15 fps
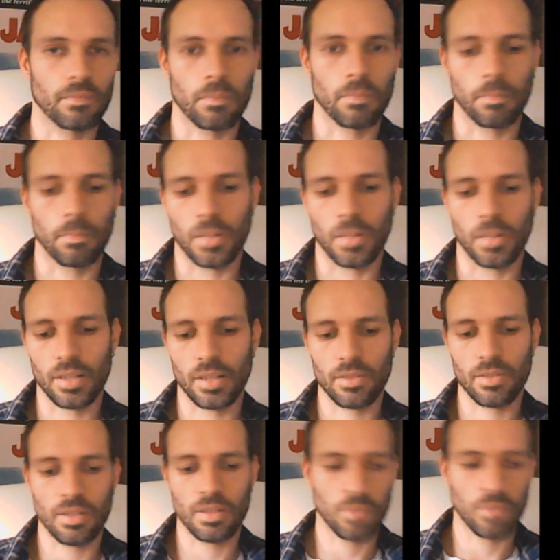But at the
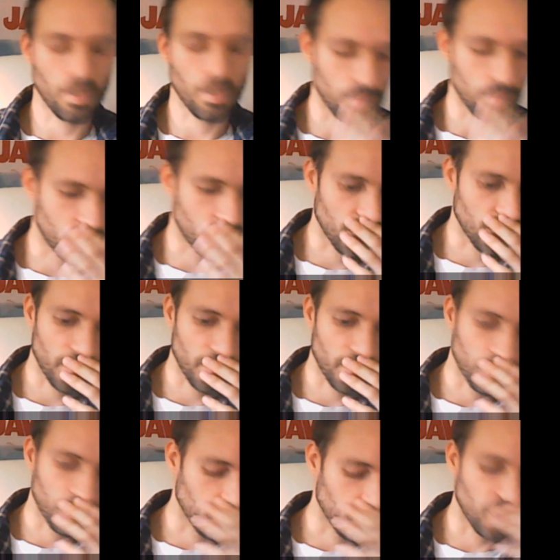same time it's
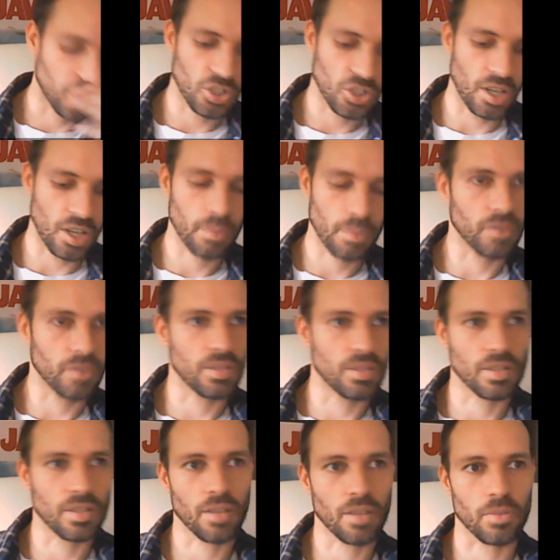a shame because this
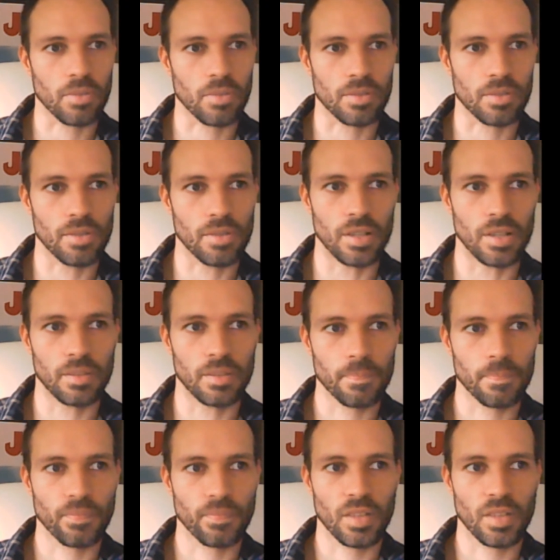guy was great.
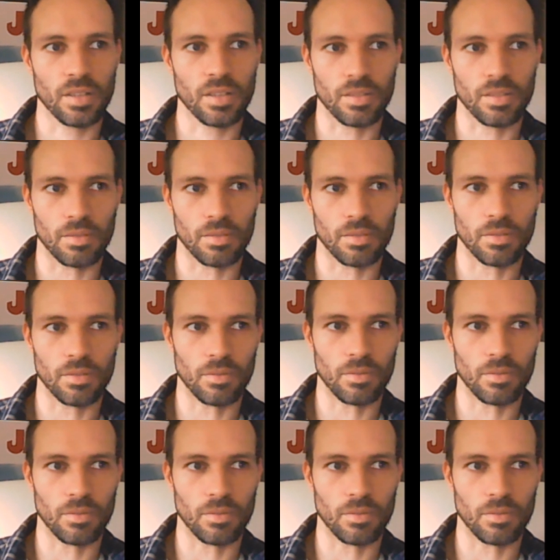It was